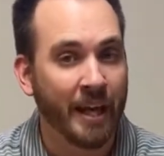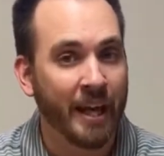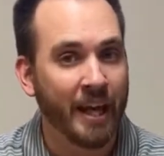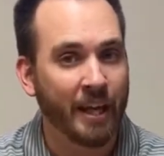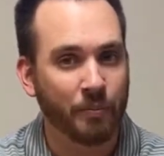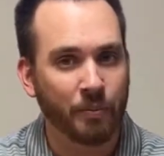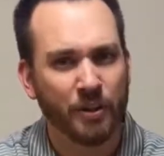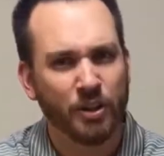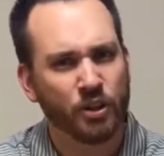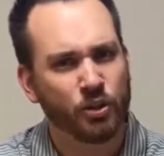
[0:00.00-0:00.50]
And
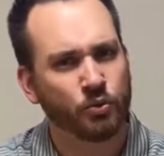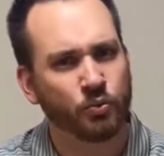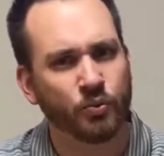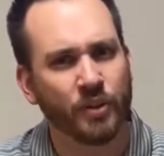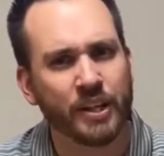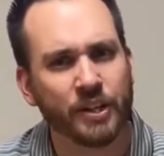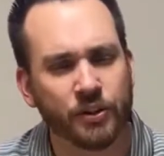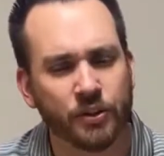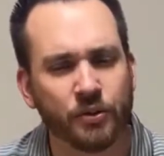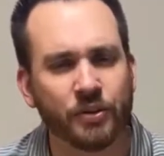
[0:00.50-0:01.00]
if we just
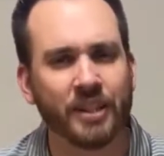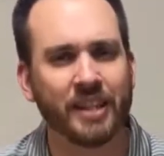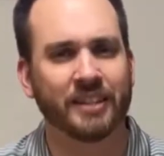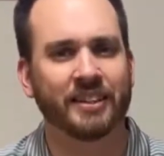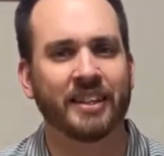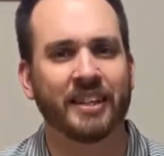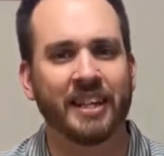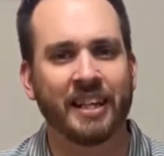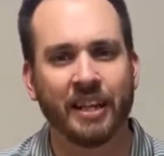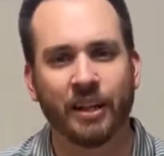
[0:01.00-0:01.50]
read through this
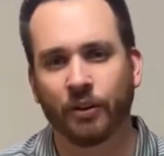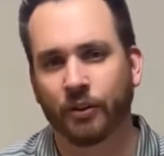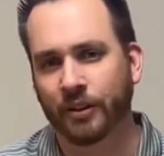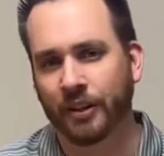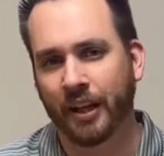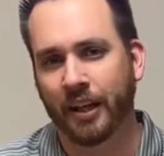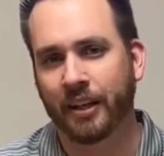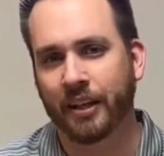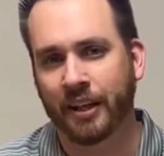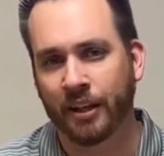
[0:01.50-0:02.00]
and
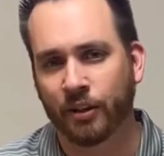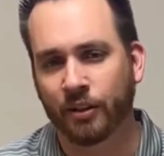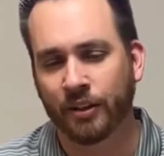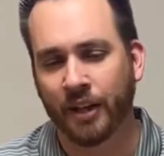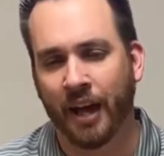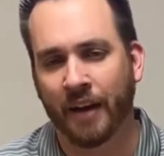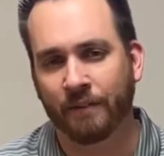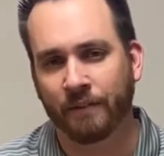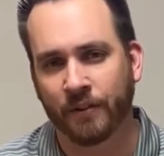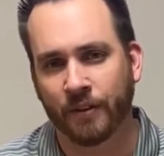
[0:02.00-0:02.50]
hear
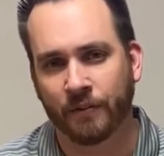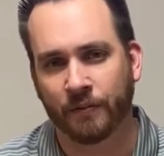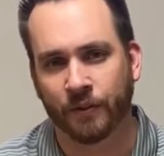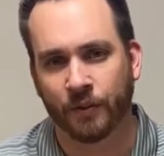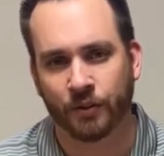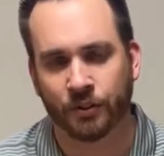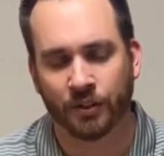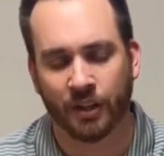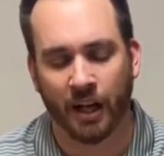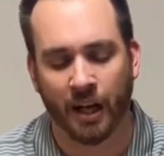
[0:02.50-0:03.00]
that for the
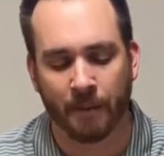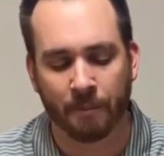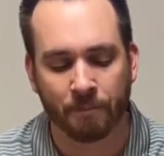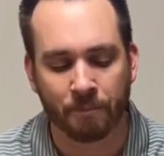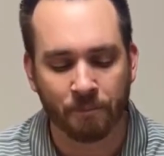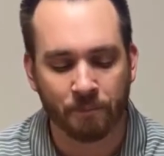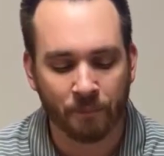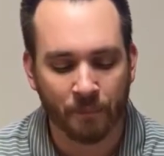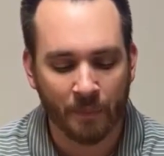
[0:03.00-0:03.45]
first time,